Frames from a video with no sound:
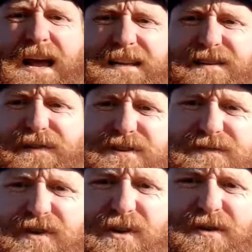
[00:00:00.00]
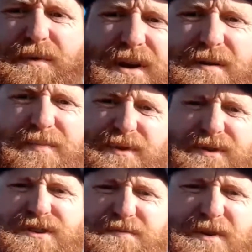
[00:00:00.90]
So first of all, who we got on
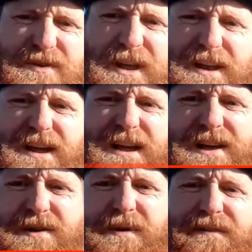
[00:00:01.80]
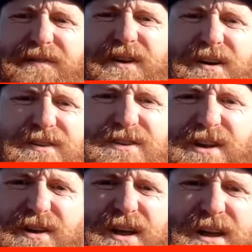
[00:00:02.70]
board this morning? We have got
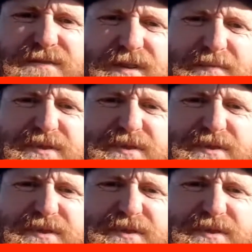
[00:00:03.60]
Rob